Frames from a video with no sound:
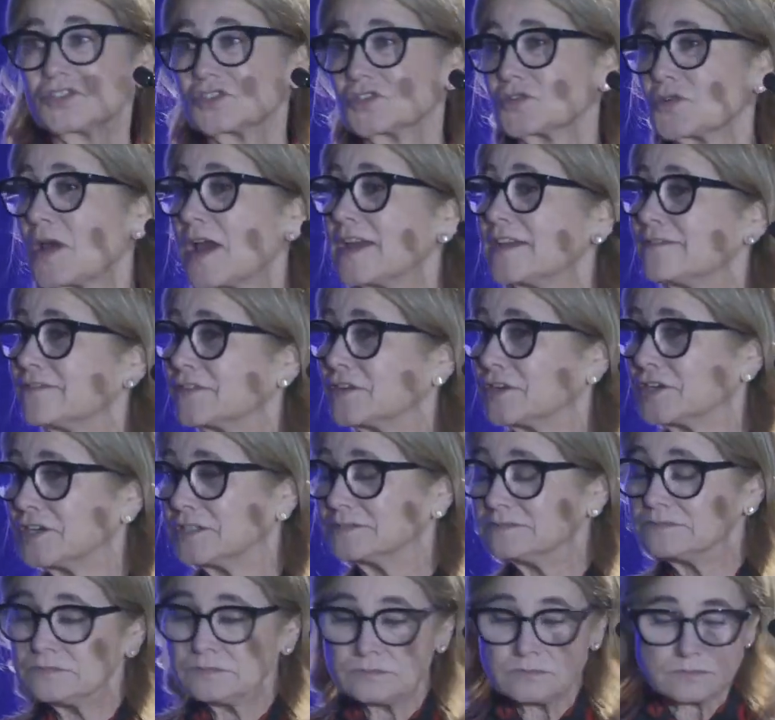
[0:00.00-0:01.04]
Shriver.
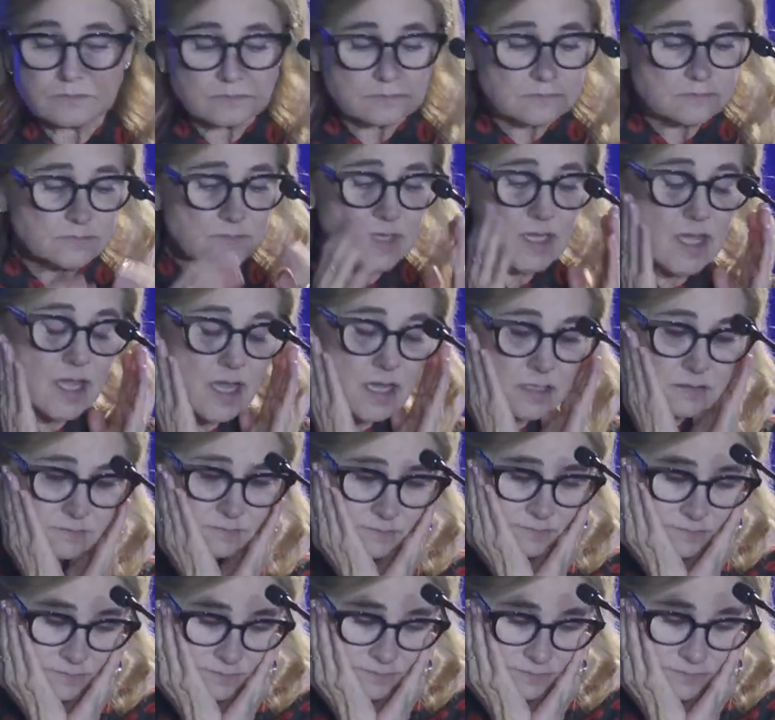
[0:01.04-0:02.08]

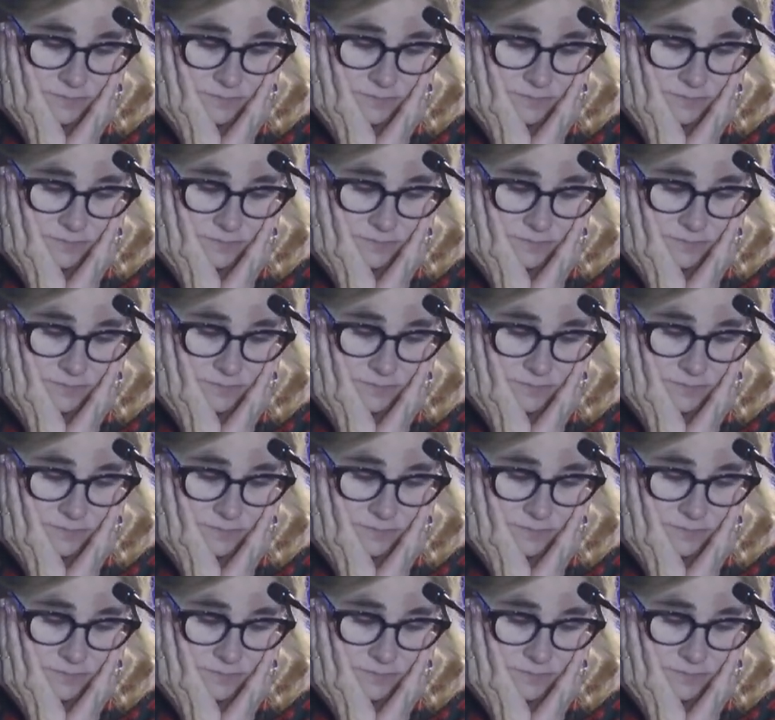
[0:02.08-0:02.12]
Um,